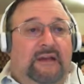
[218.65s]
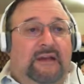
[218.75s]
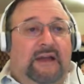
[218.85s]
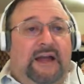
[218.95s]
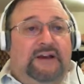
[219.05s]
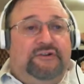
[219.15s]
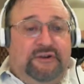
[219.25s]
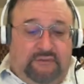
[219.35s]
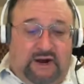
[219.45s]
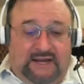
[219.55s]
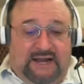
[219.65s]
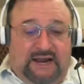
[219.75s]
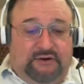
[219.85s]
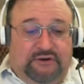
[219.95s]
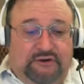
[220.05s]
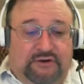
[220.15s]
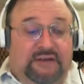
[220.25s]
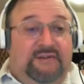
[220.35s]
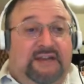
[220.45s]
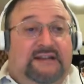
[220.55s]
Actually, right now, you can
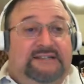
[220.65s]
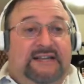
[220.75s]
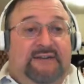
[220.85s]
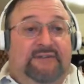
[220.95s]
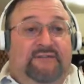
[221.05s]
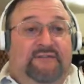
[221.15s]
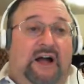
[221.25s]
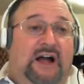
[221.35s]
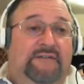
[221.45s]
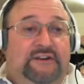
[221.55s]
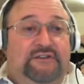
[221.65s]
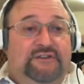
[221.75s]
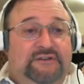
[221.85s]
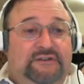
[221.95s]
even get a 75-inch.